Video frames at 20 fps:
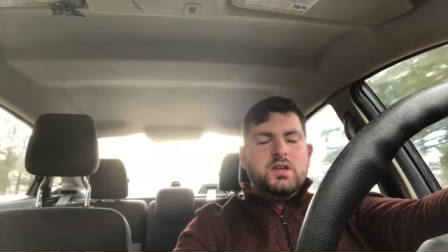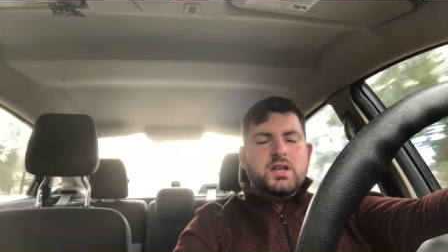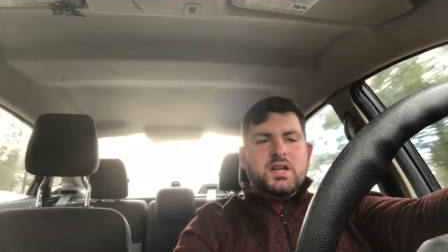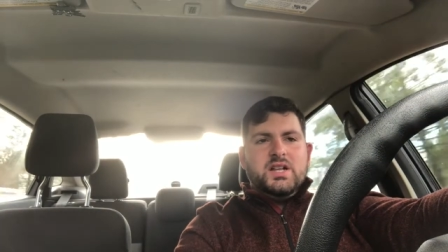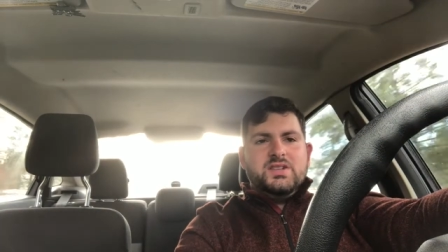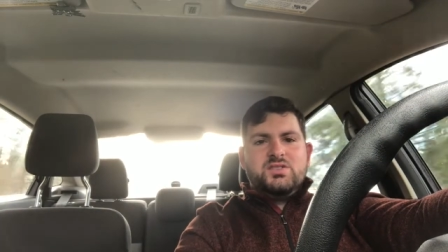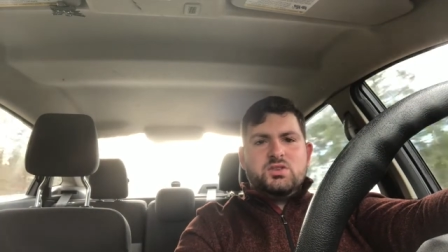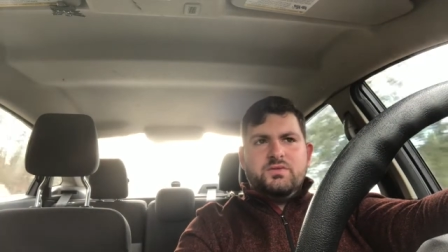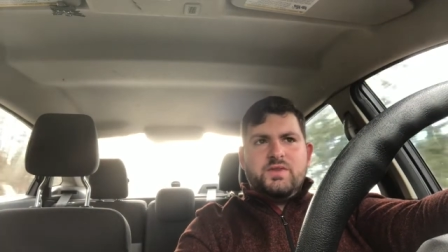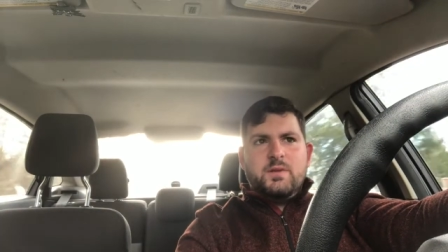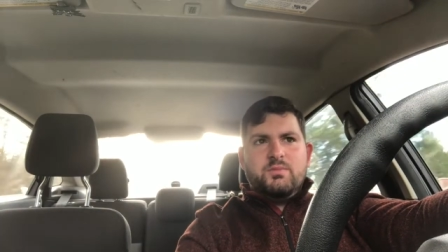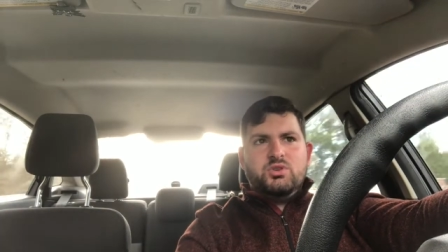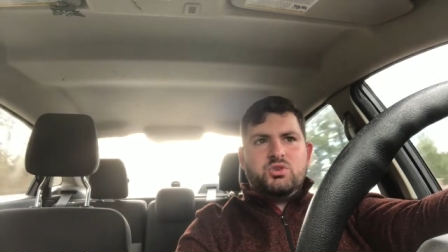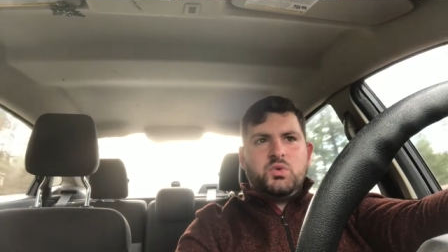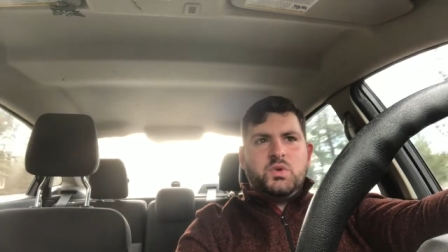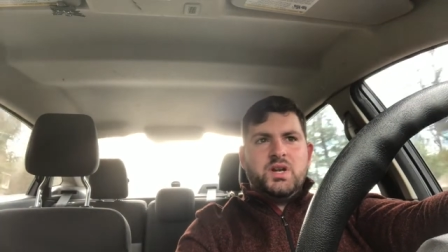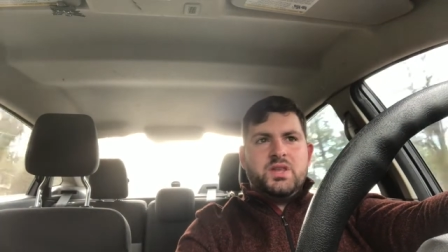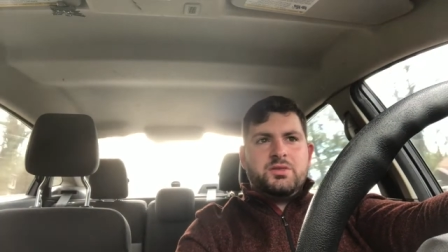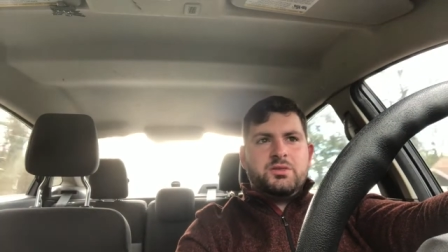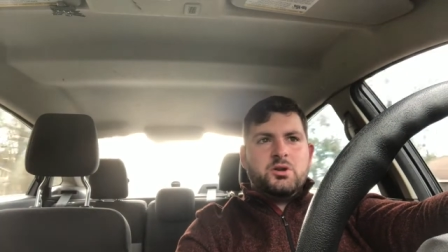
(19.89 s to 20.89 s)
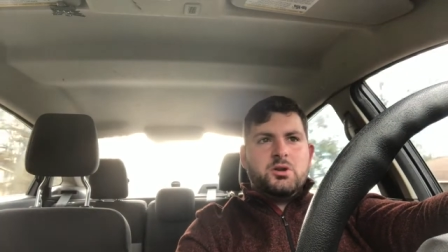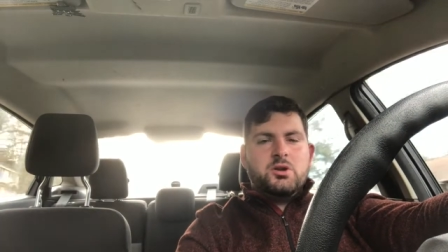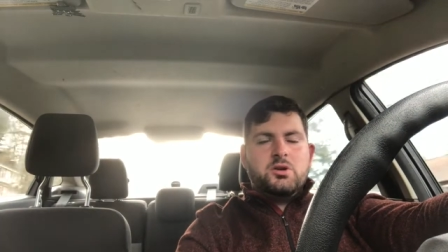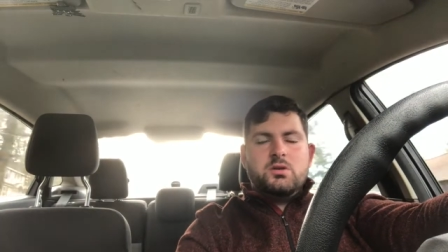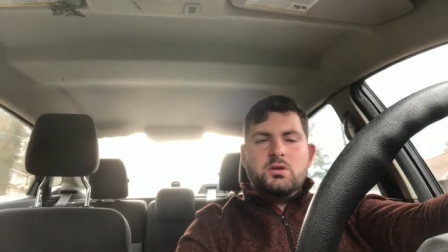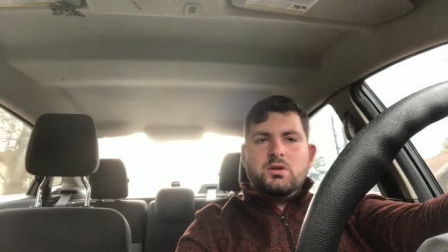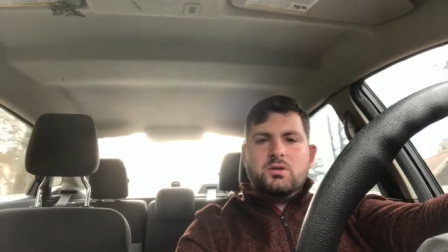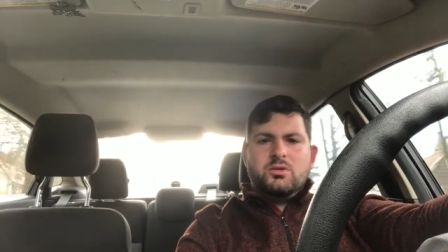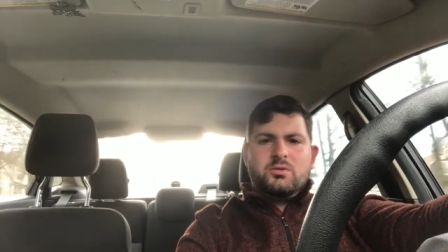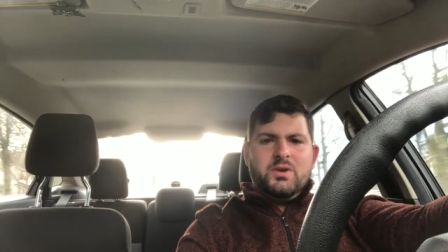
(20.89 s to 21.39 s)
It's November
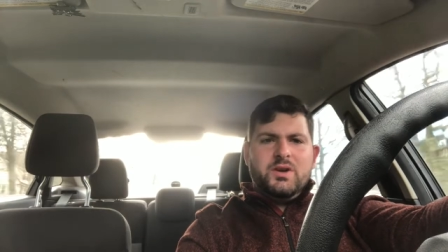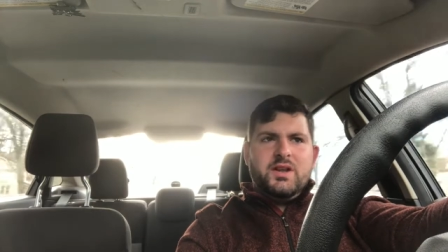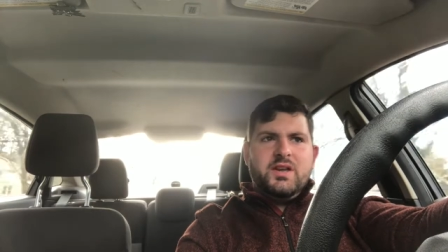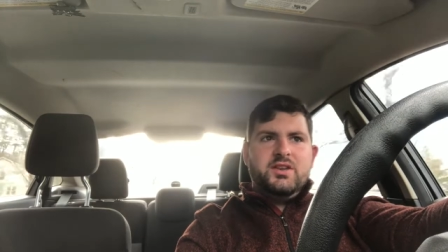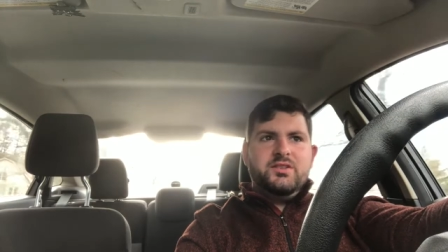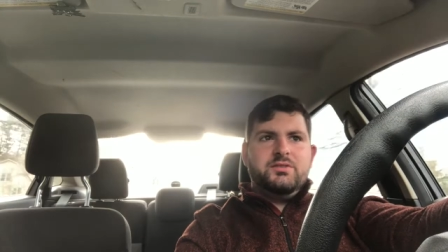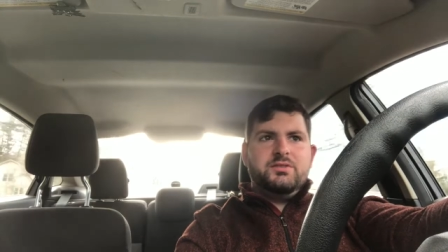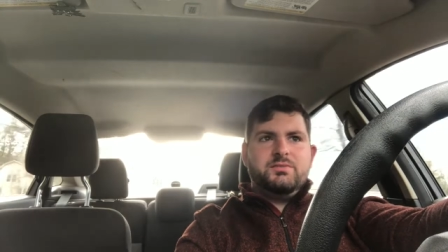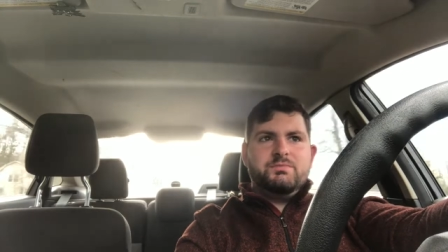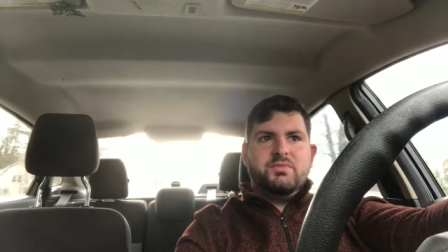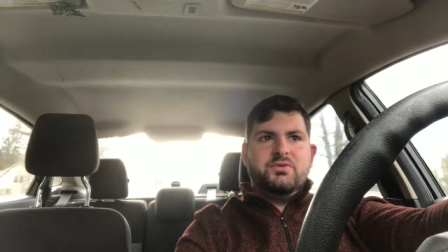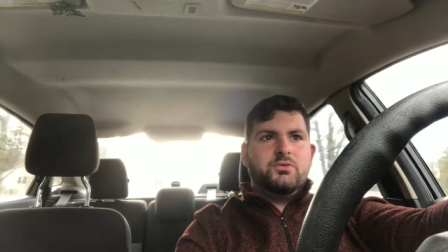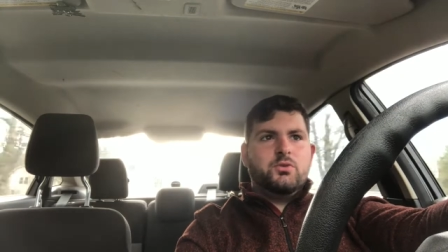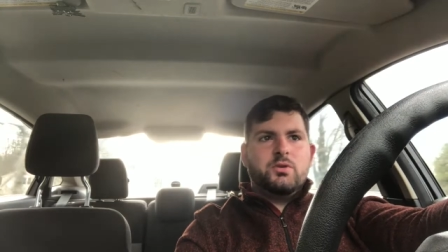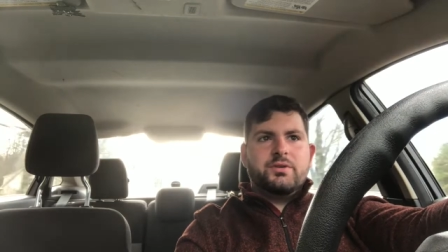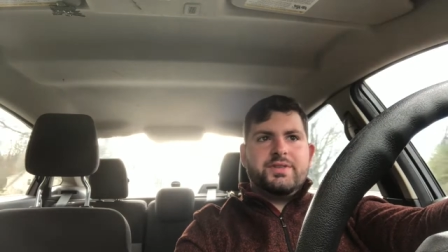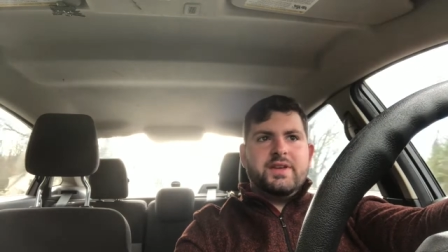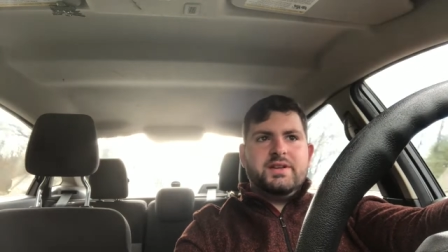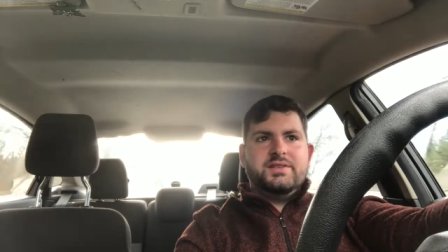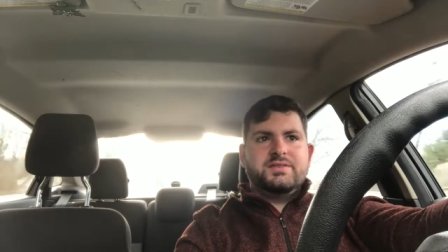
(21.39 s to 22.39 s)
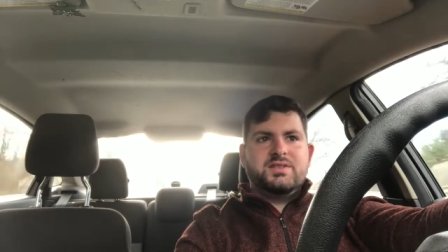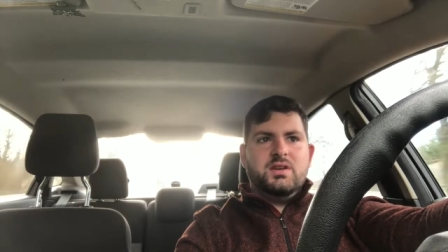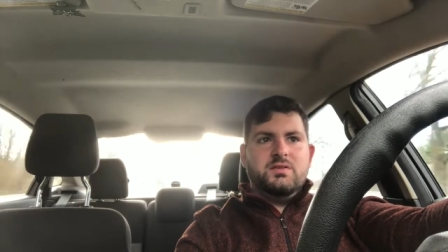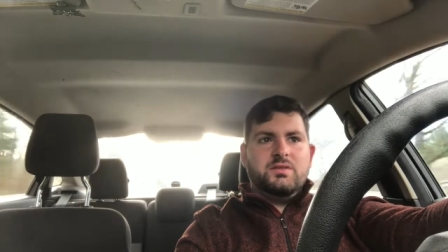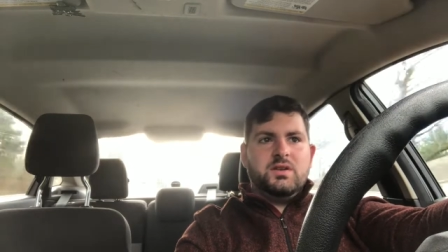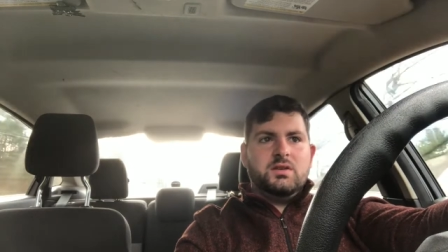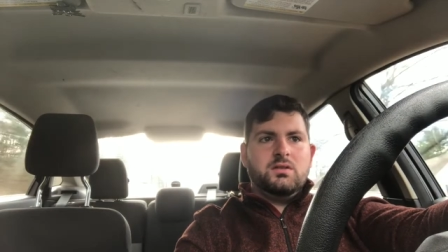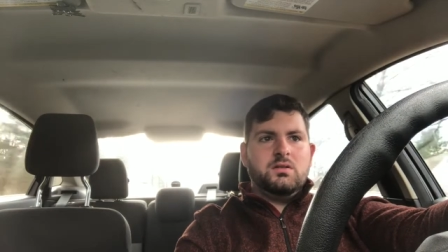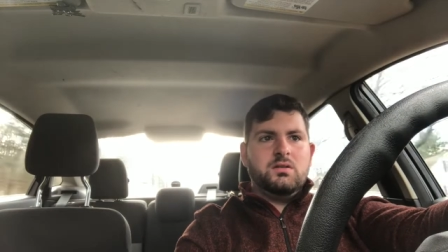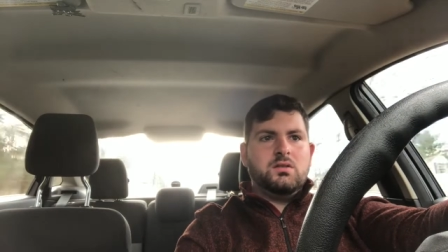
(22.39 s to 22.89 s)
23rd, three days before
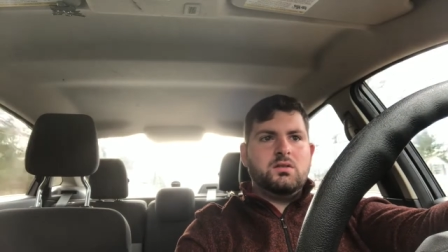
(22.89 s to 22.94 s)
Thanksgiving.